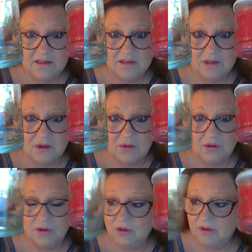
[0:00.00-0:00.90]
So
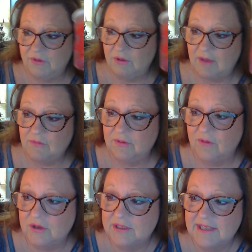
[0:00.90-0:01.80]
if you have one of
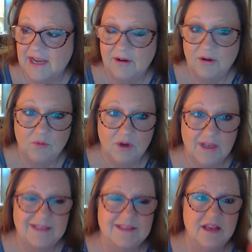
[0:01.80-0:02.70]
our designer
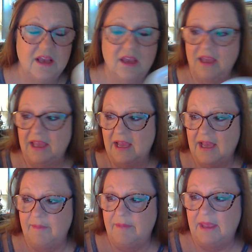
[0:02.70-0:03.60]
ones,
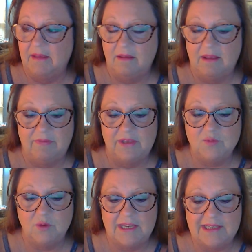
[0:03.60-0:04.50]

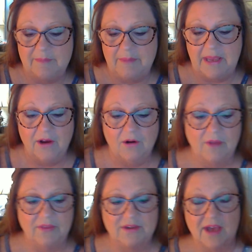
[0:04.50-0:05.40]
this one is bigger
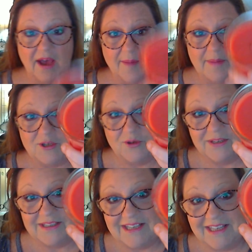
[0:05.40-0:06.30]
on the top. As you
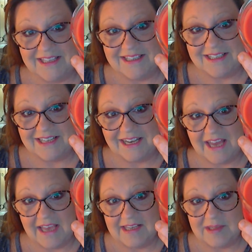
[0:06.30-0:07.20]
can see, this is a
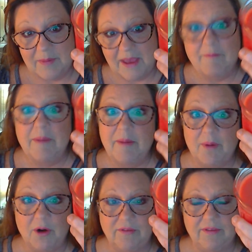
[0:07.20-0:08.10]
nice, I've been
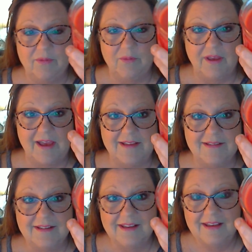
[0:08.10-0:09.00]
burning this one,
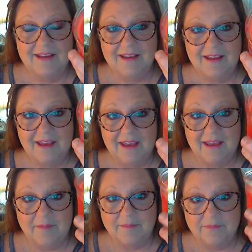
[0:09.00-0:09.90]
guys.
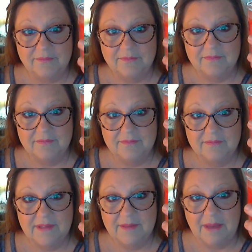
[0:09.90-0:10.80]

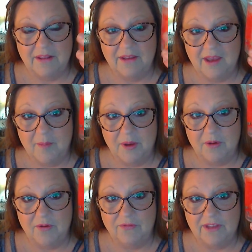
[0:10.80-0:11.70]
But look how
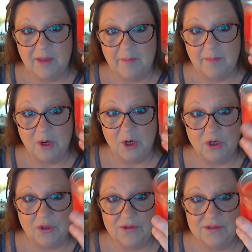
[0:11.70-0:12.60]
beautifully it
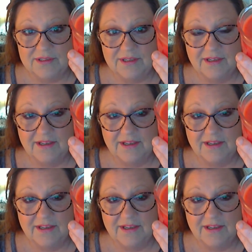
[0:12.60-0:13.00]
burns.